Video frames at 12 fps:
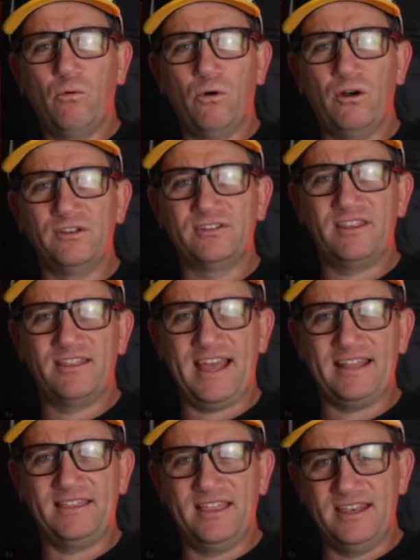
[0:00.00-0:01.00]
was
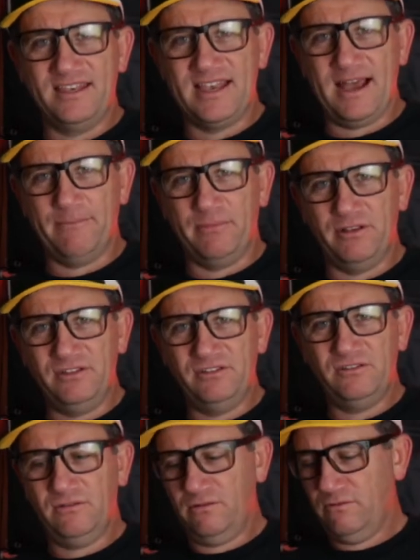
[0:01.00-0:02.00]
that the
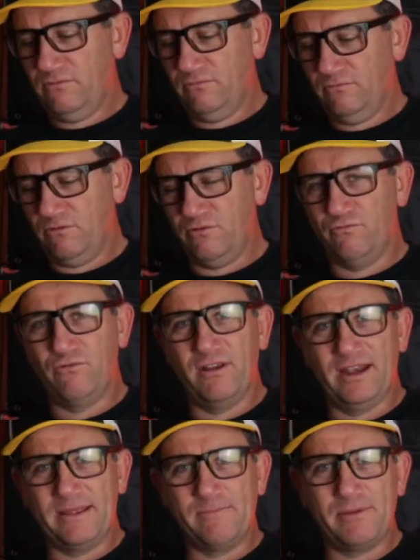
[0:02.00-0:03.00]
numbers were
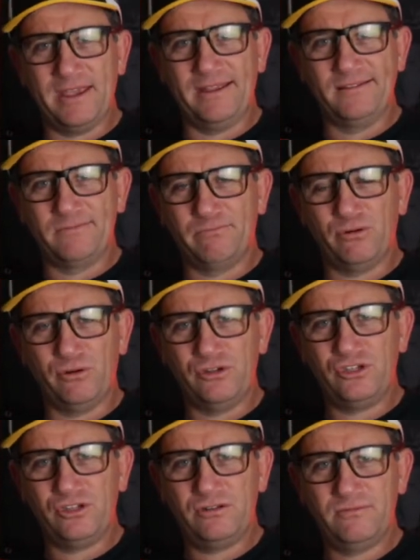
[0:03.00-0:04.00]
really big to
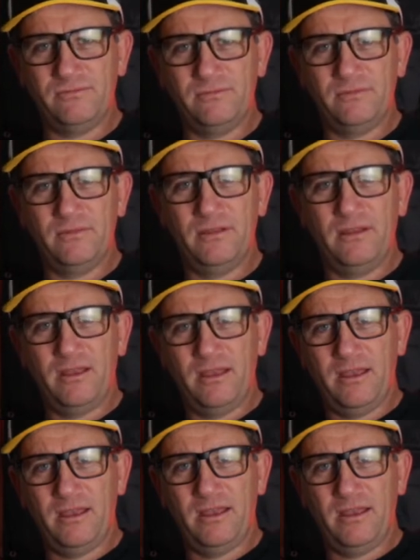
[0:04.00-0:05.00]
push
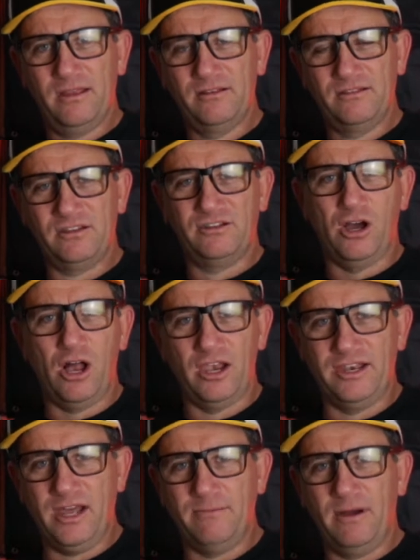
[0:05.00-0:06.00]
to
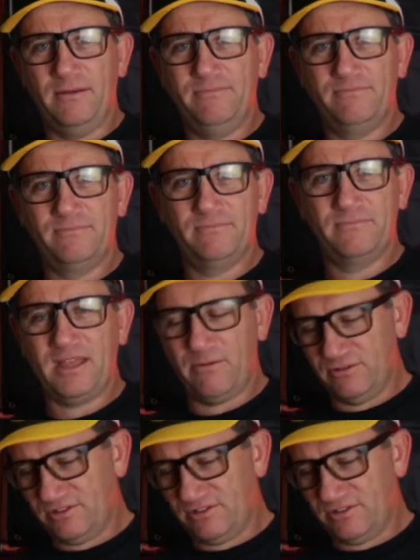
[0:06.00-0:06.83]
dial a number. That